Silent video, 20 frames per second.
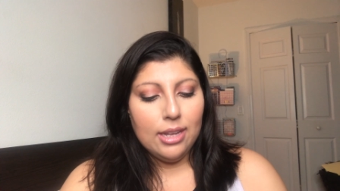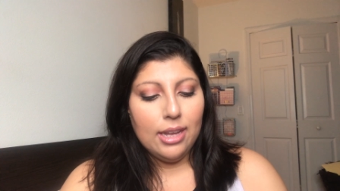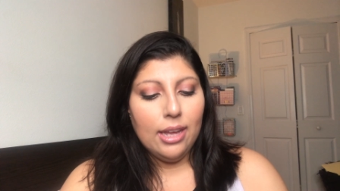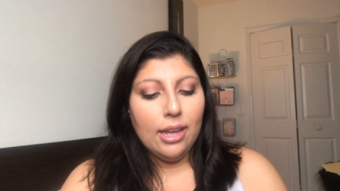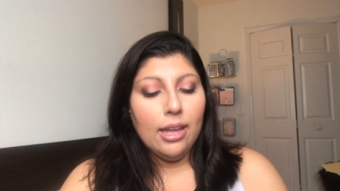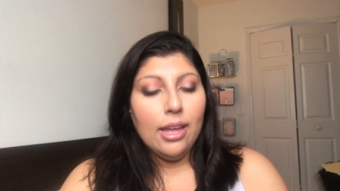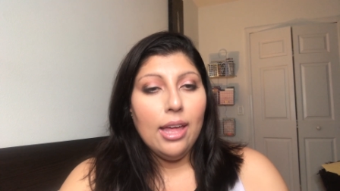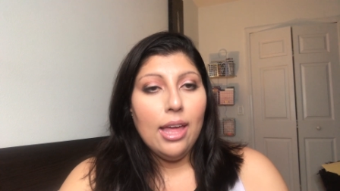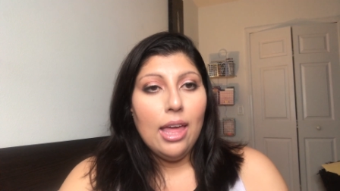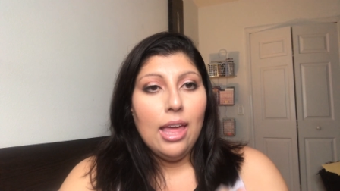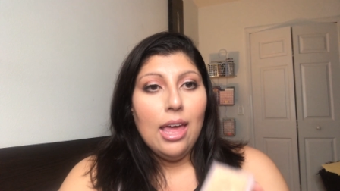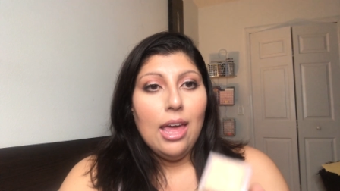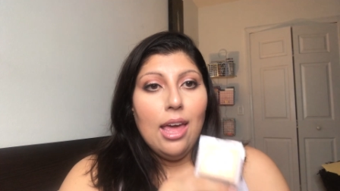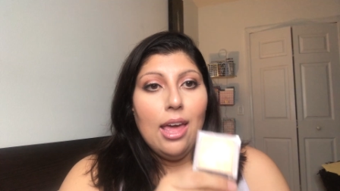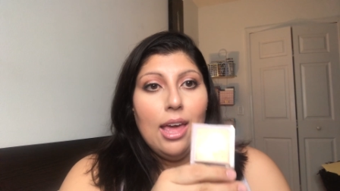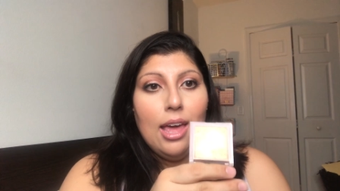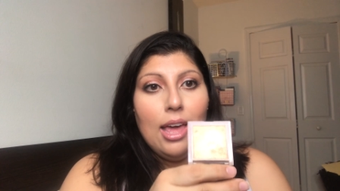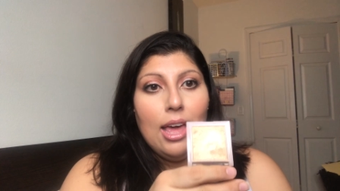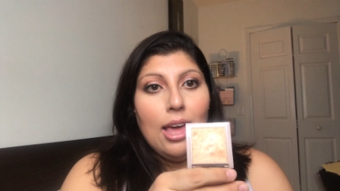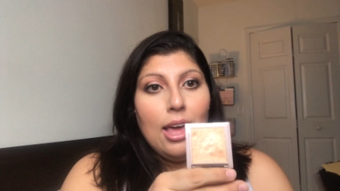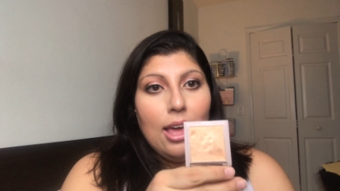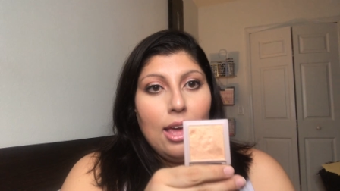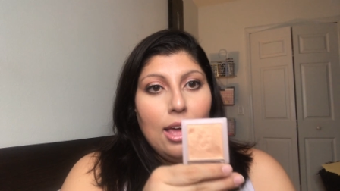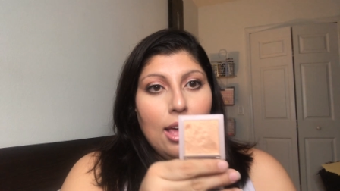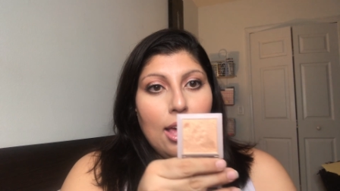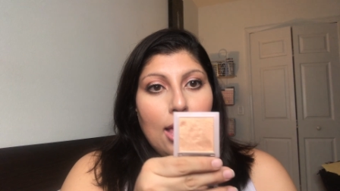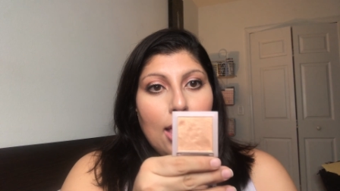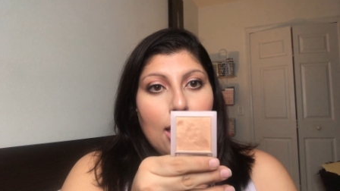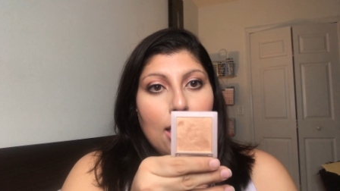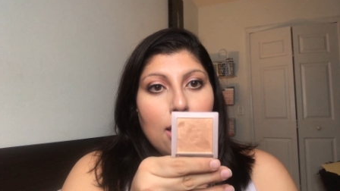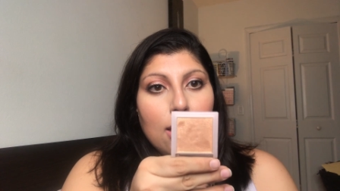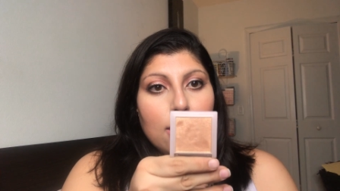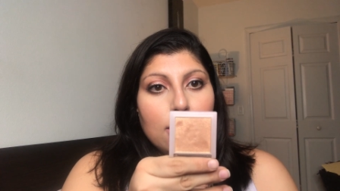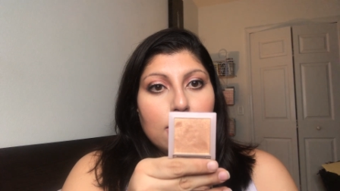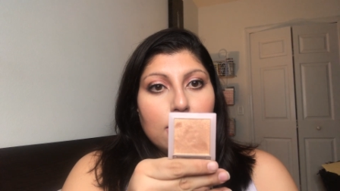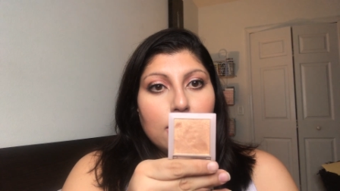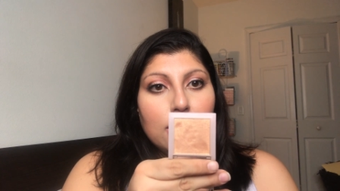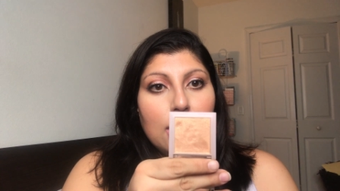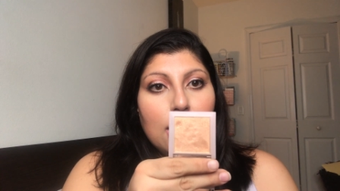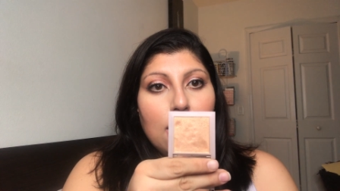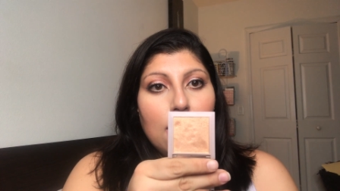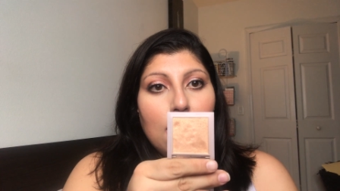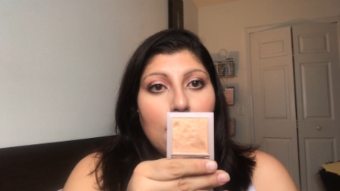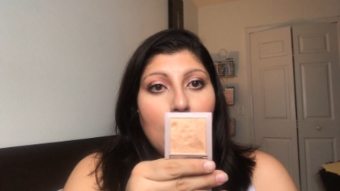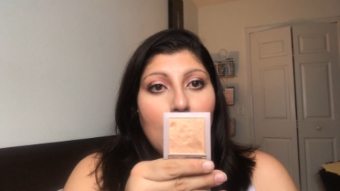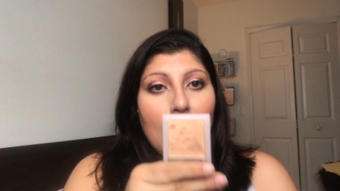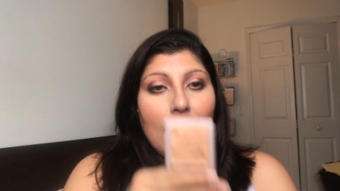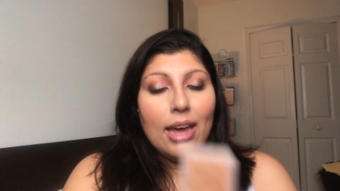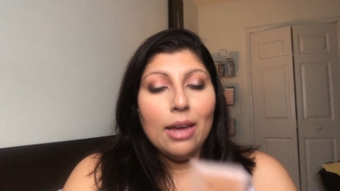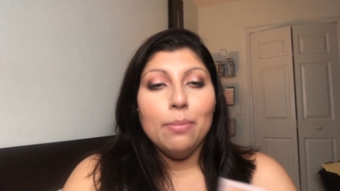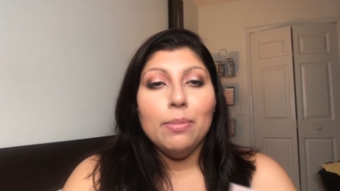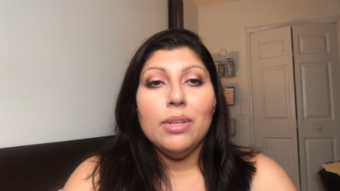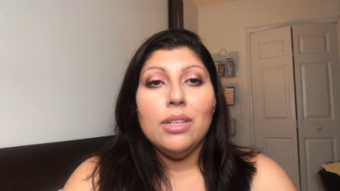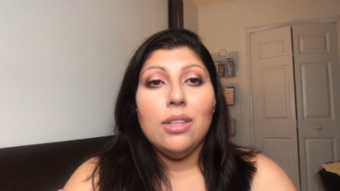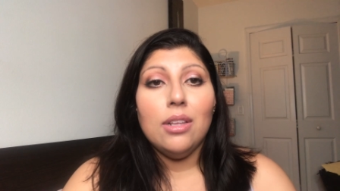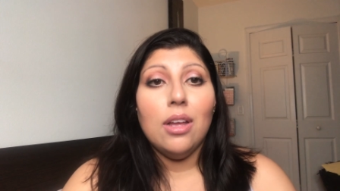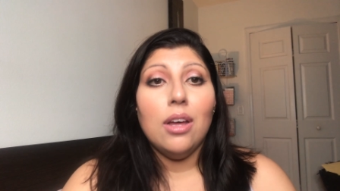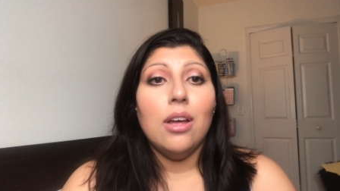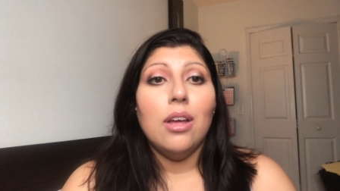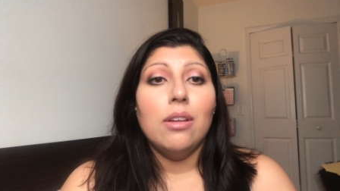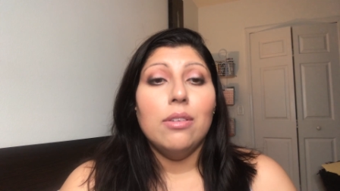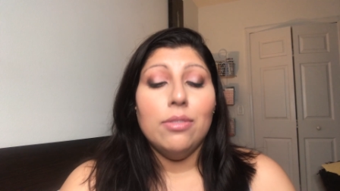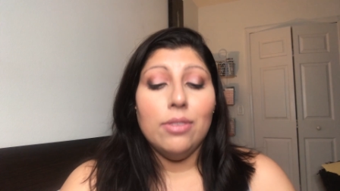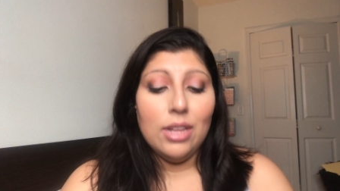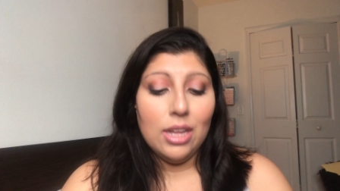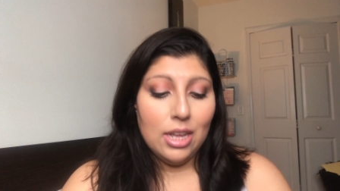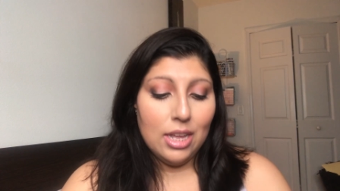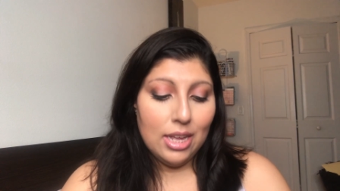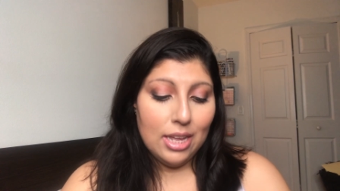like, and I'm in love.